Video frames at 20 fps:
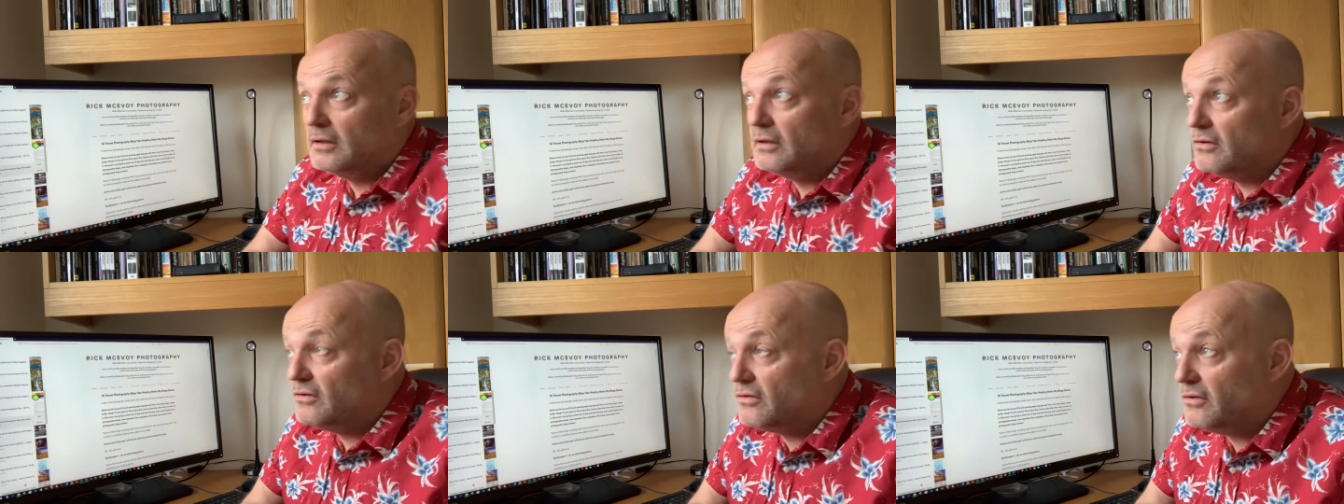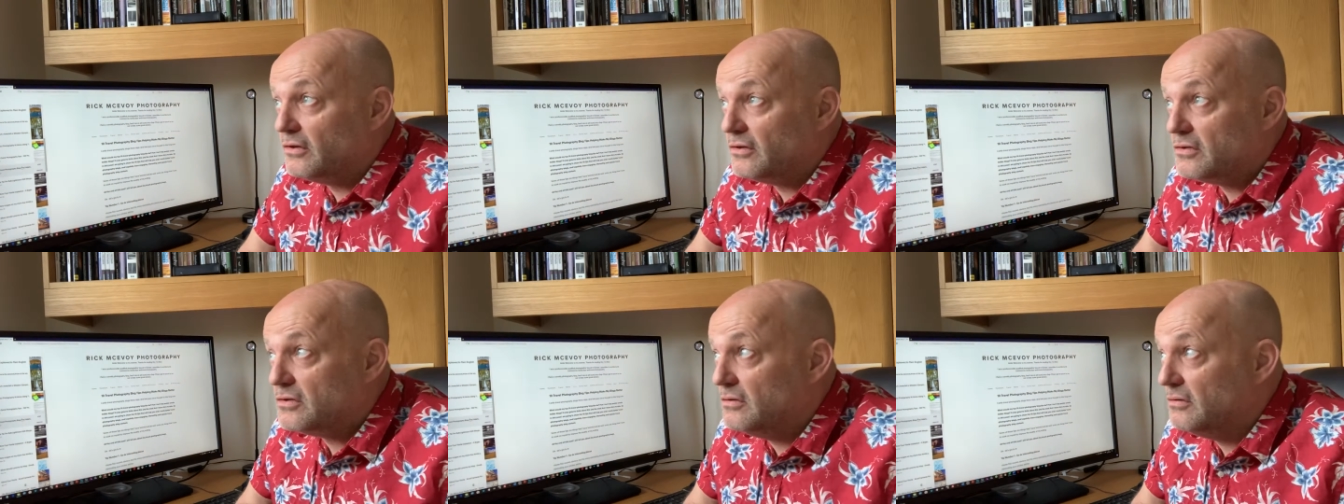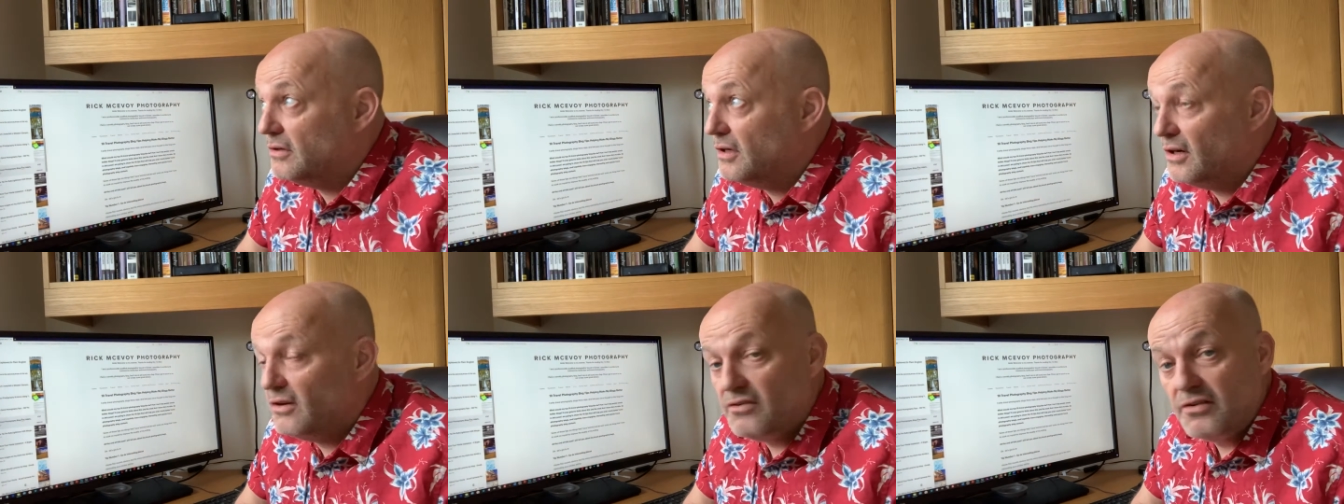It's not too
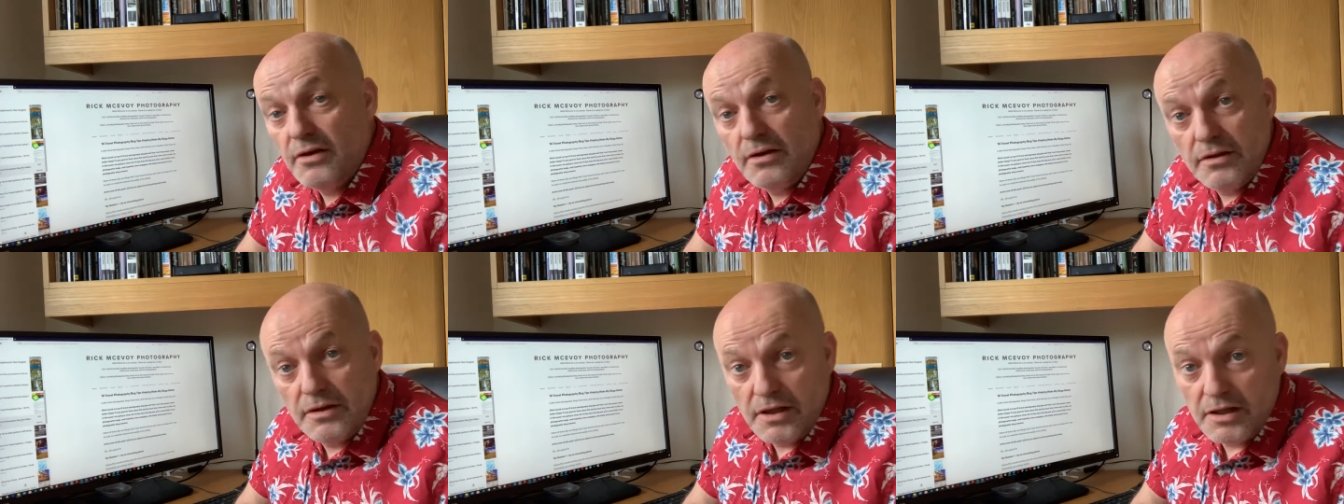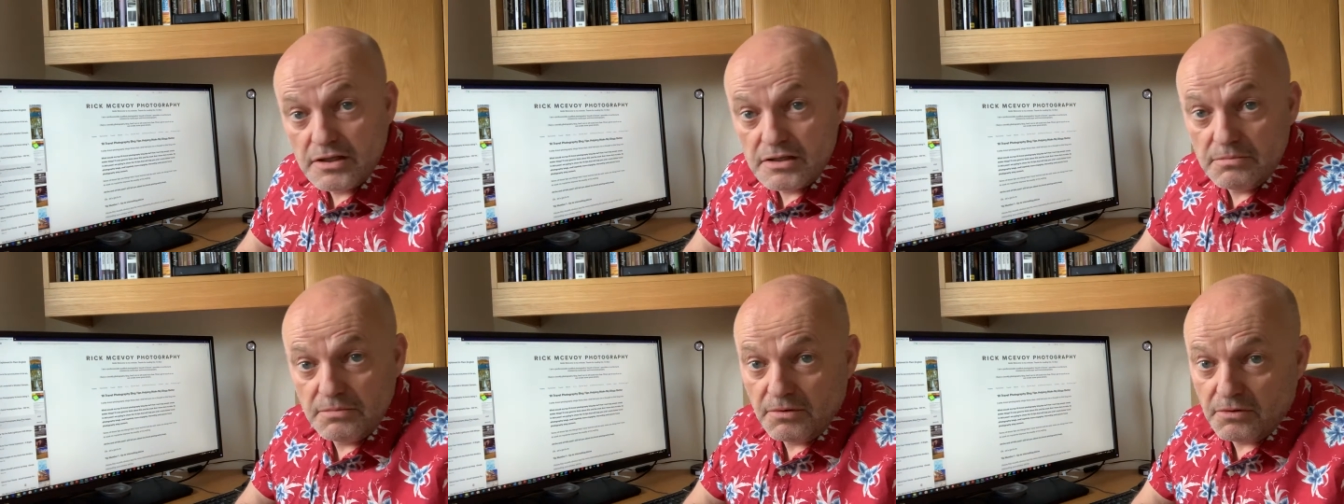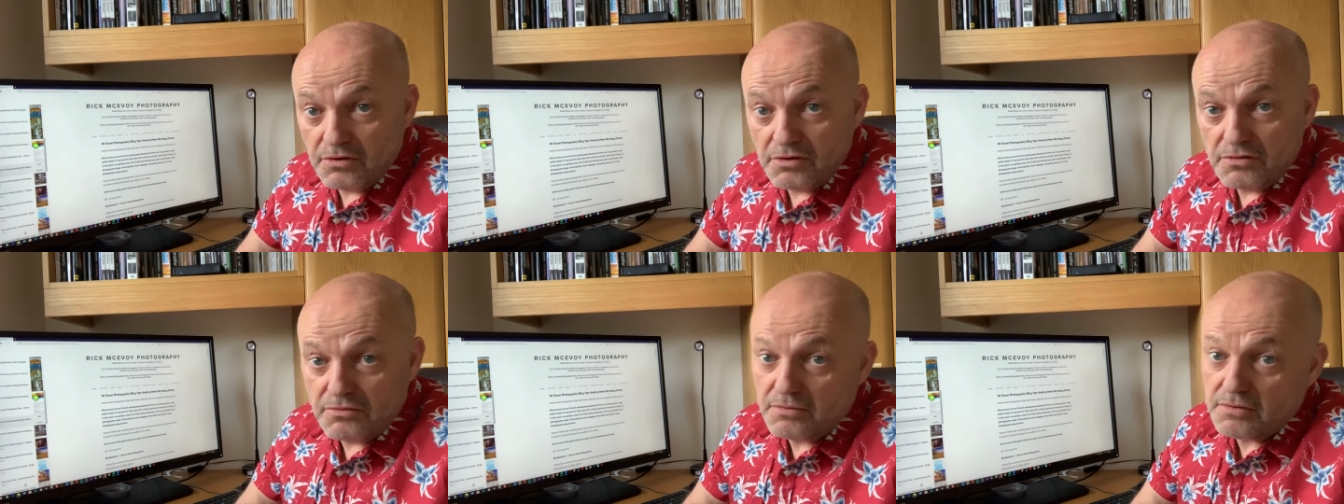nice out there, to be
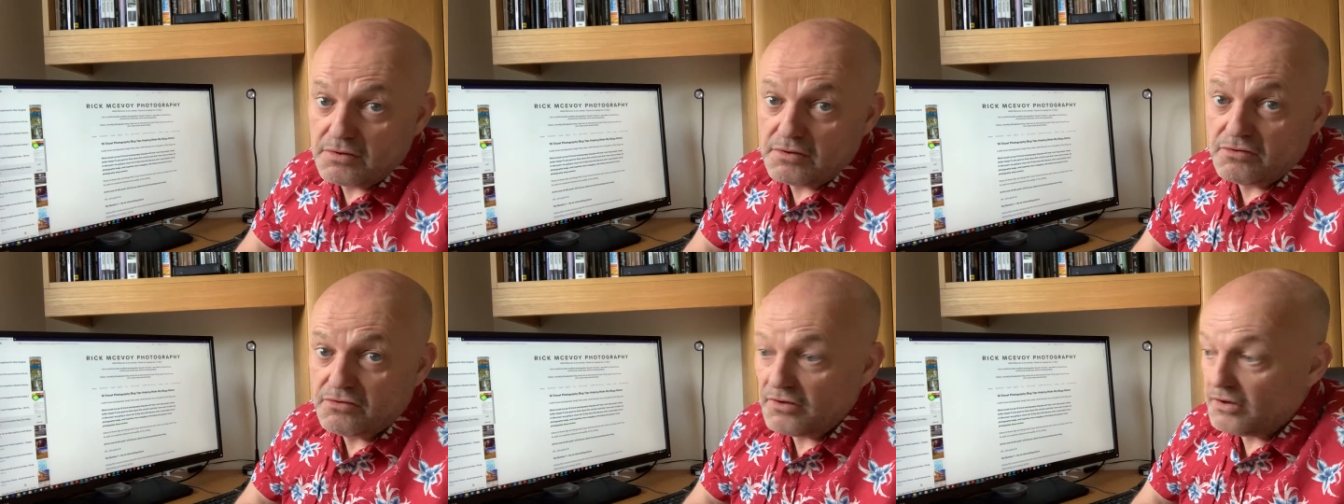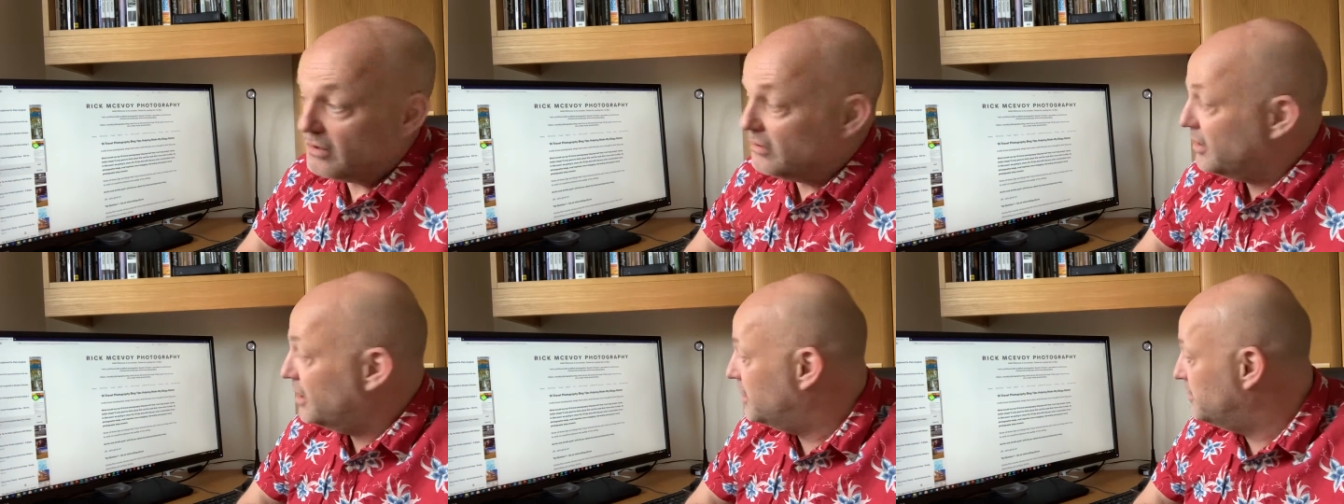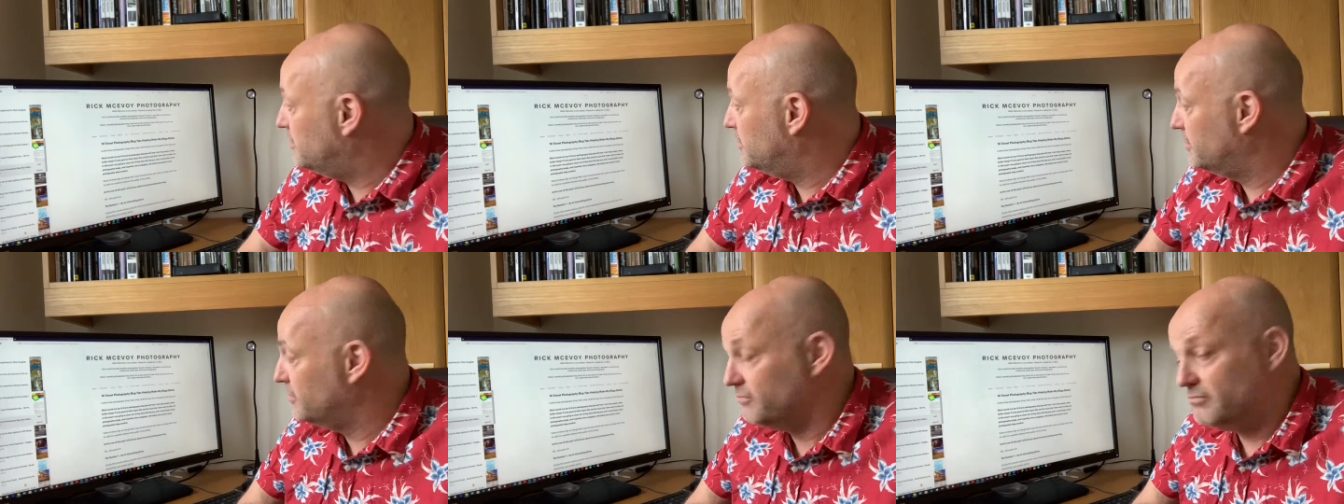honest with you. So
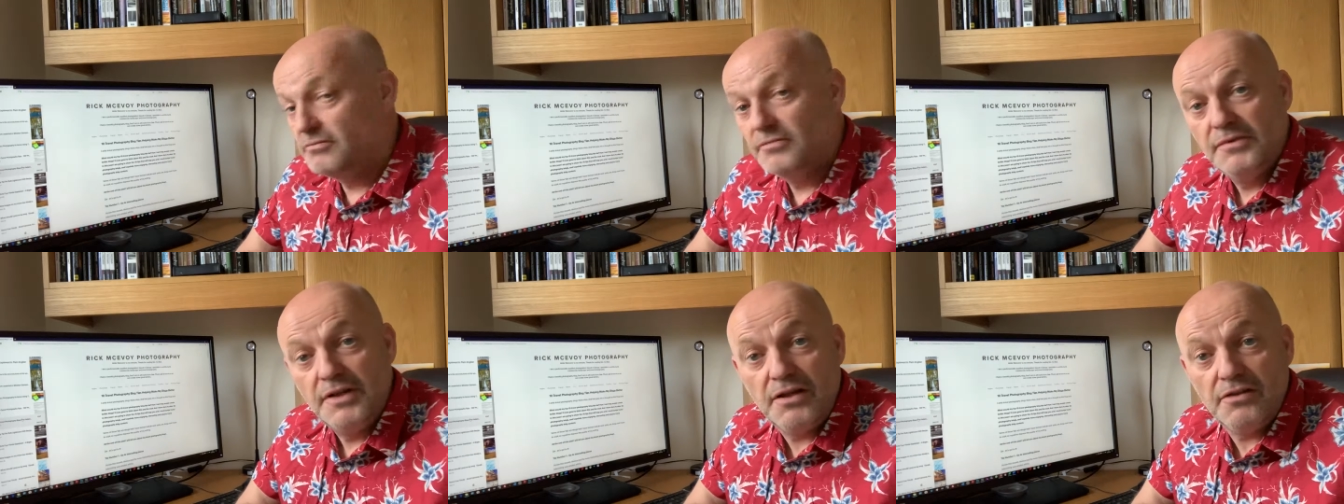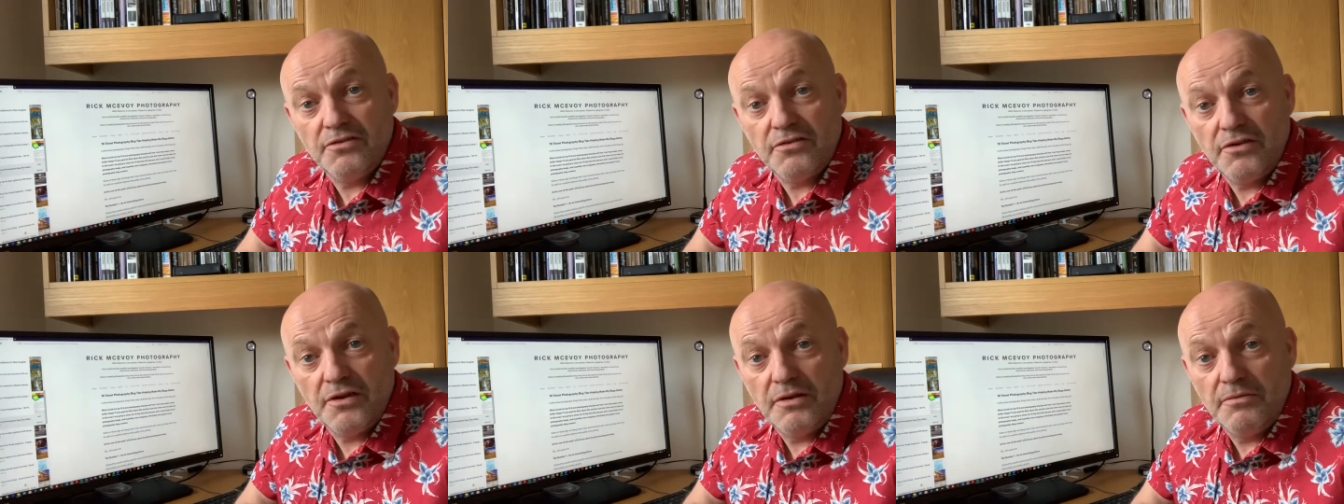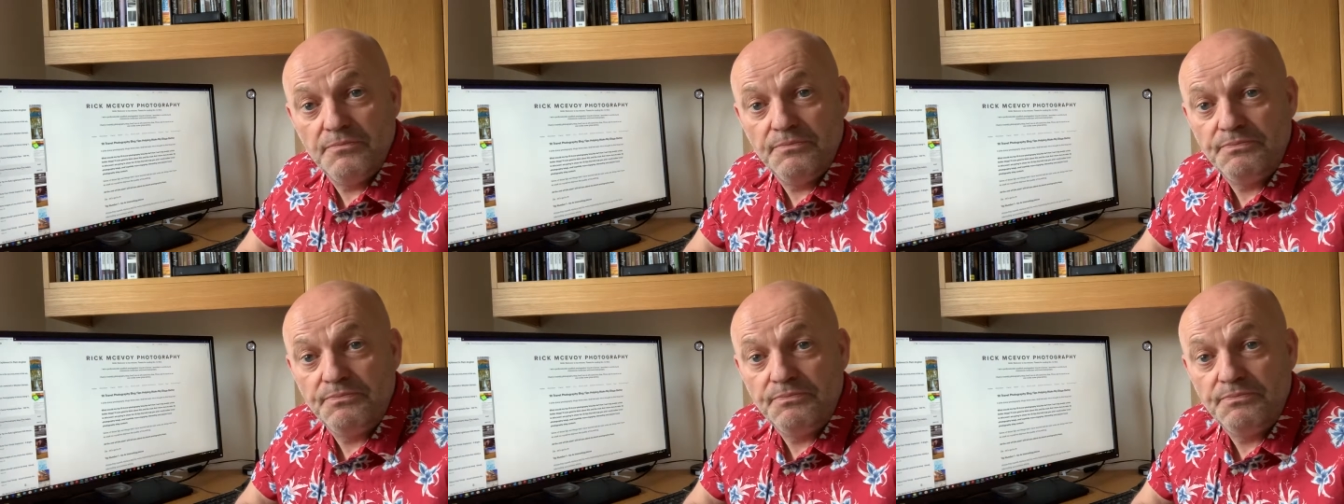let's